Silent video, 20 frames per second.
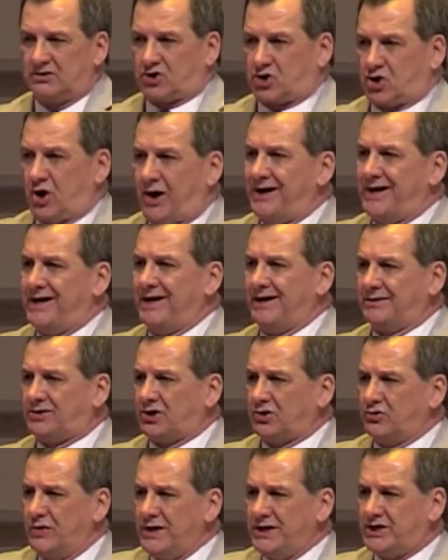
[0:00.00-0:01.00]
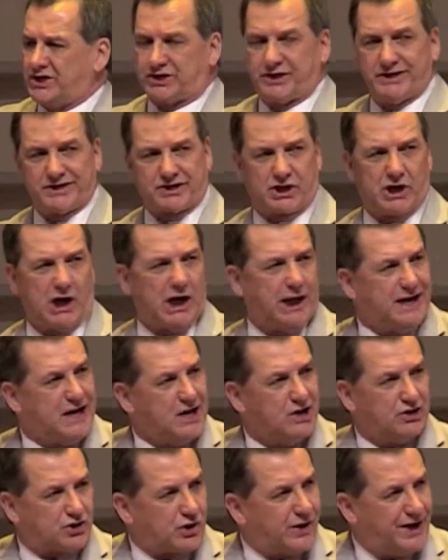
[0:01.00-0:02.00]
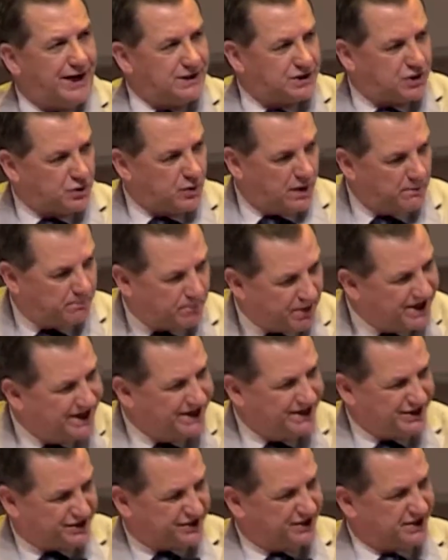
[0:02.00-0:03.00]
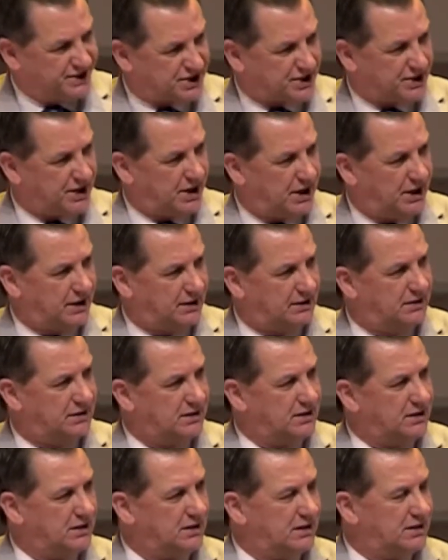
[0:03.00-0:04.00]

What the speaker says: trying to reach this God, trying to appease this God,